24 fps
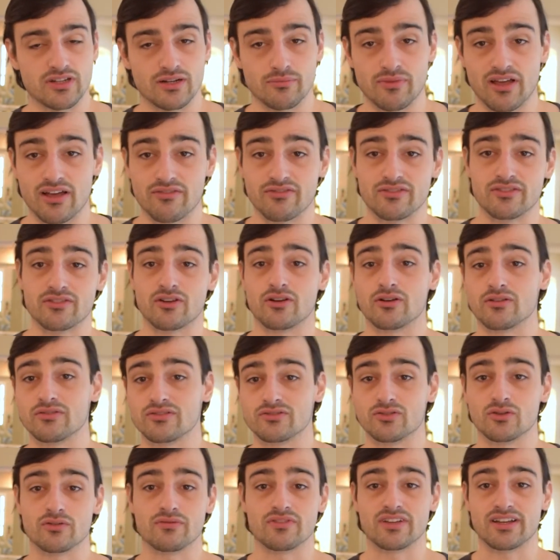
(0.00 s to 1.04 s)
And I'm having
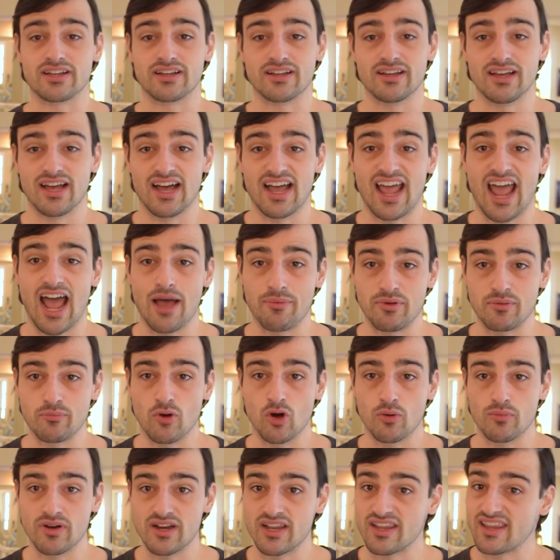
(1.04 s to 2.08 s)
sort of like a happy
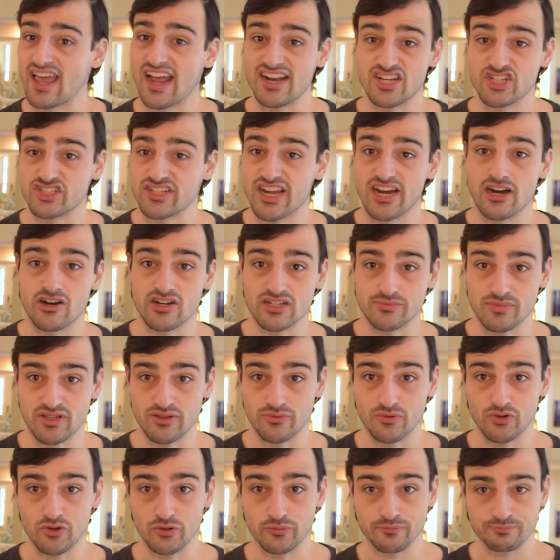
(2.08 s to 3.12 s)
moment, and that just carries me
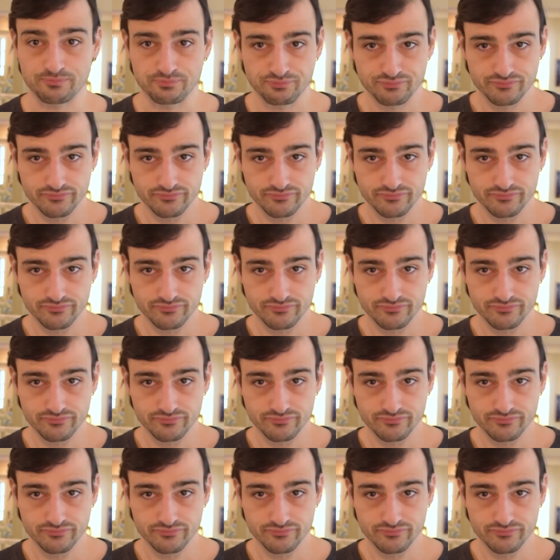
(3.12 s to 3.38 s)
through.